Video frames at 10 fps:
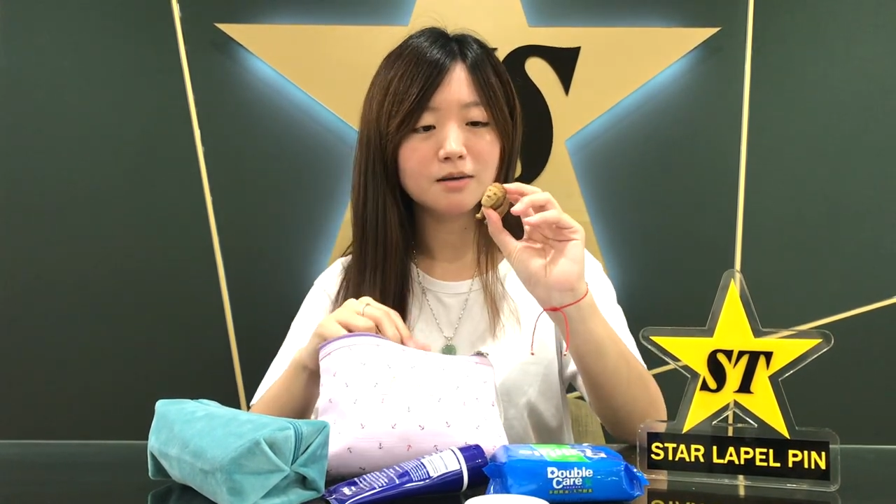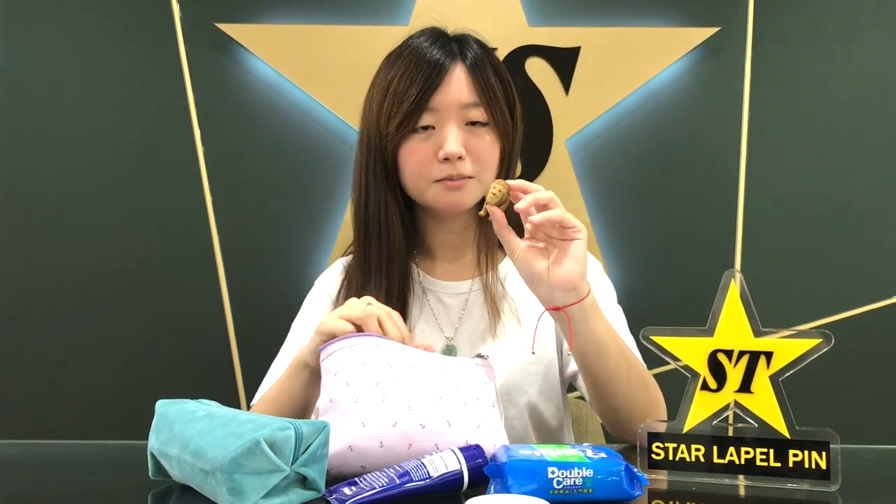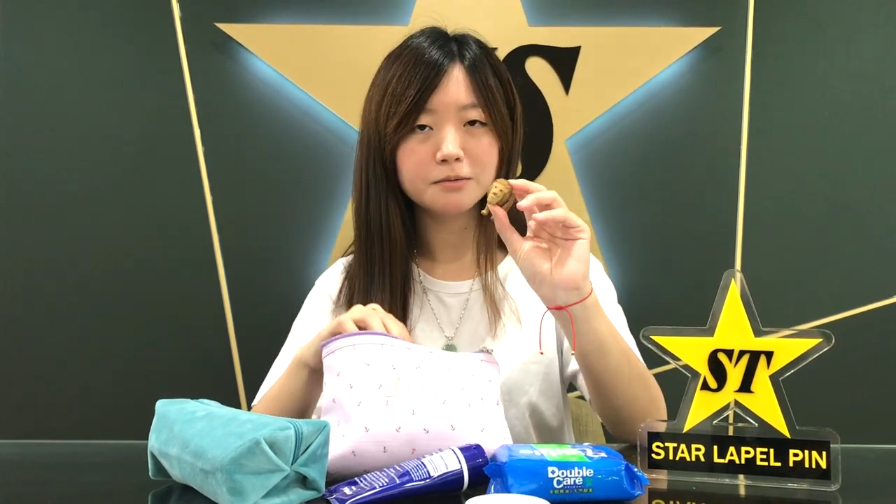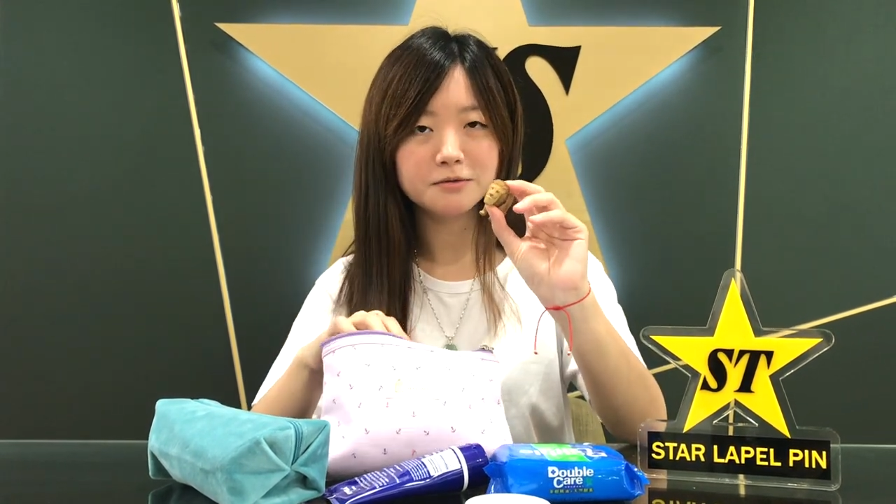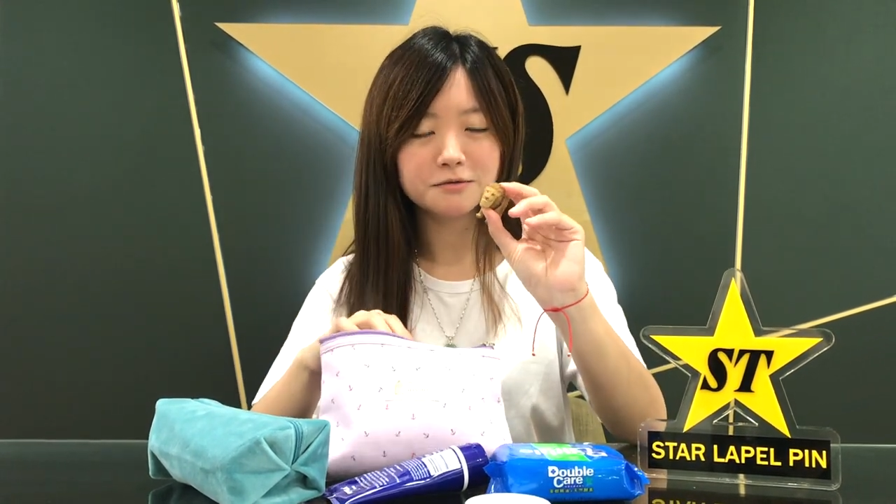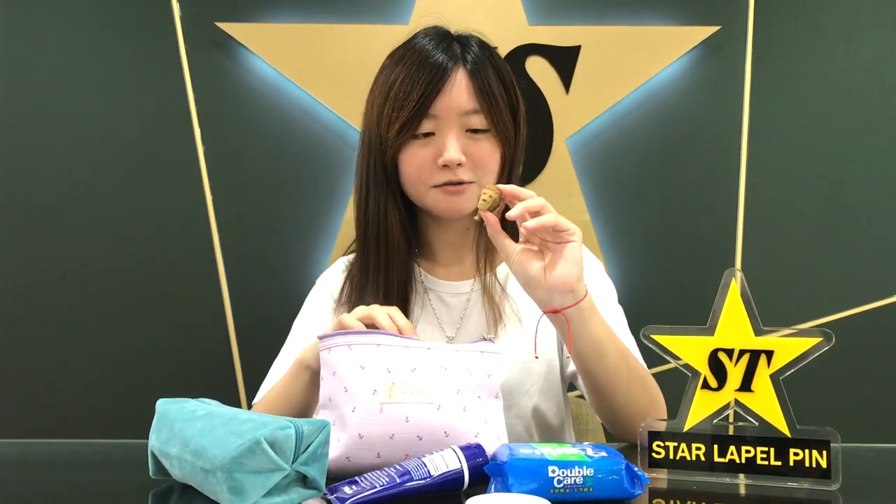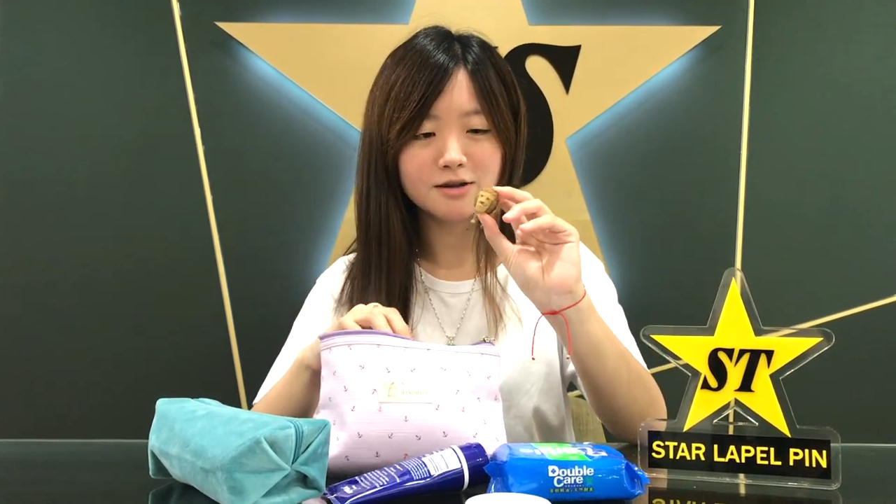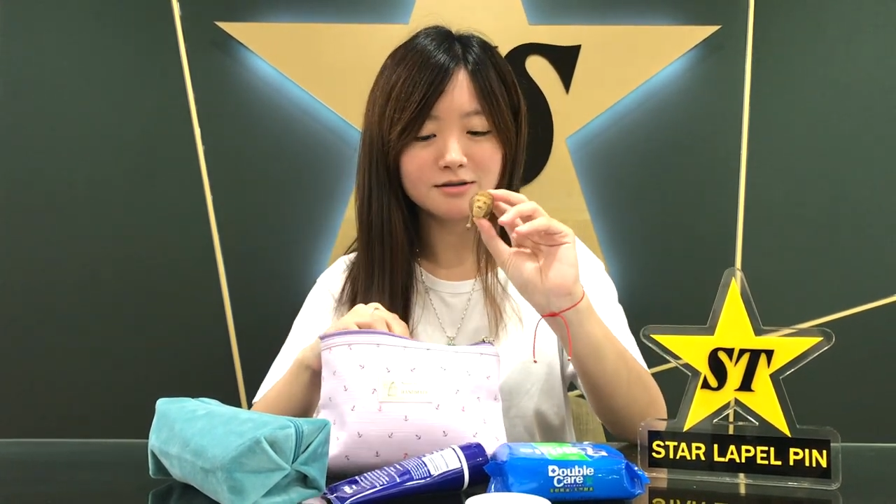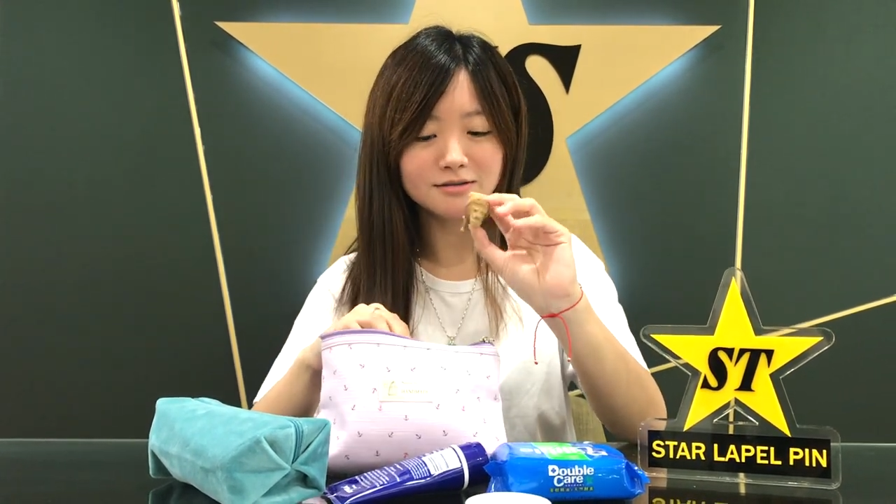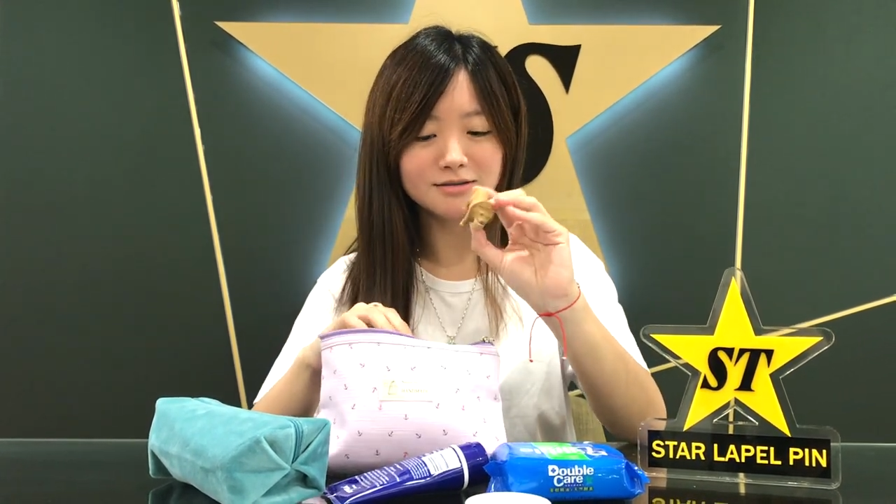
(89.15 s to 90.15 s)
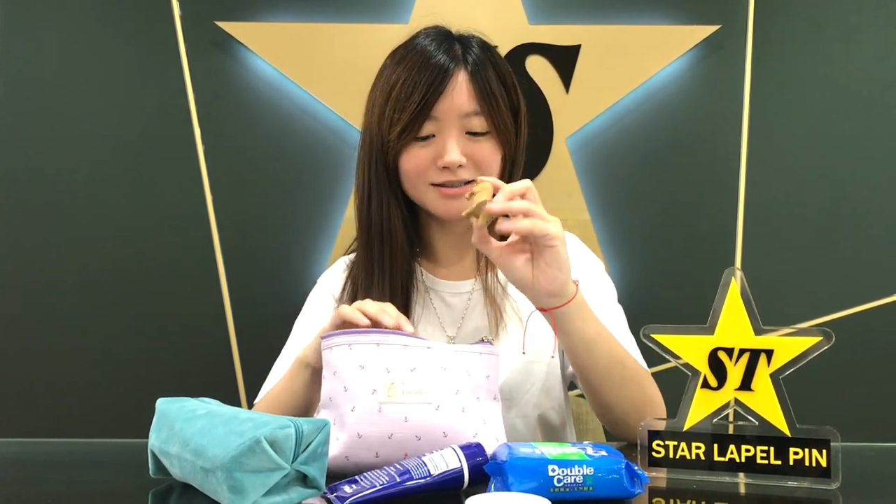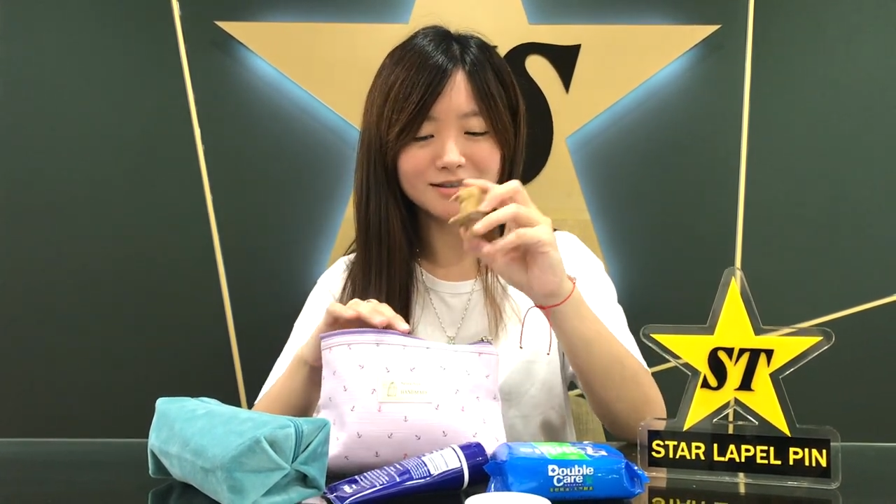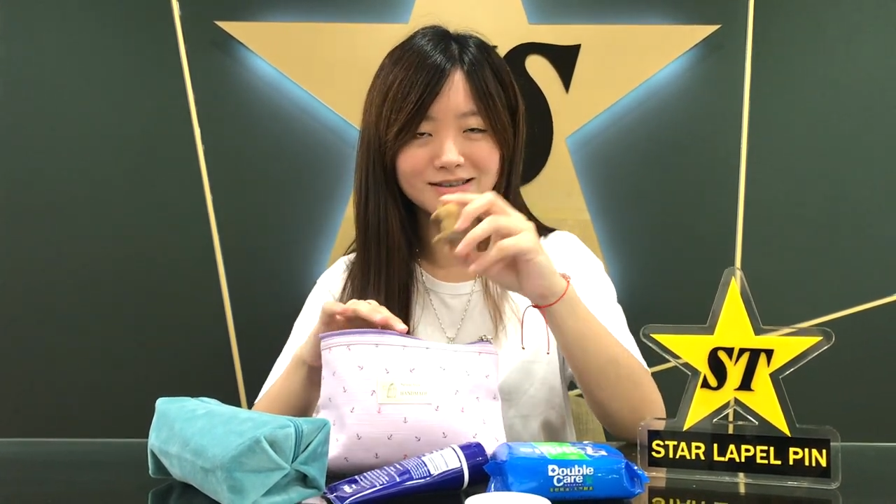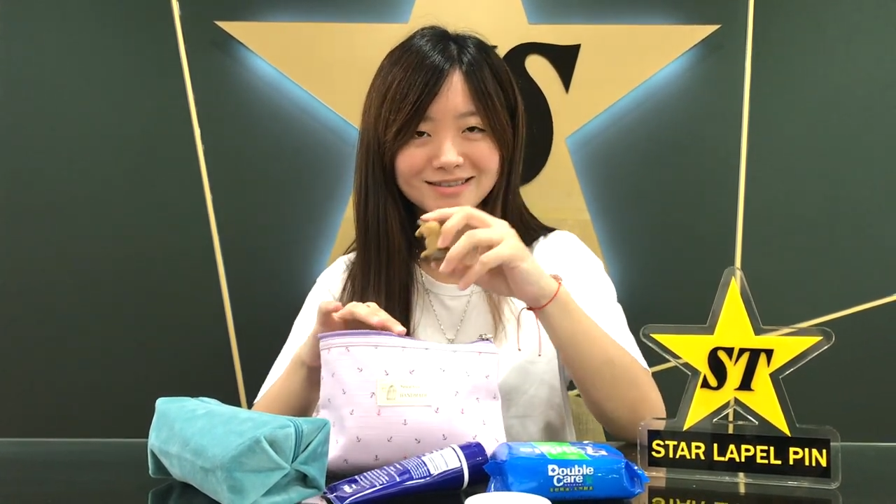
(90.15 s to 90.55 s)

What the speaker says: my boyfriend.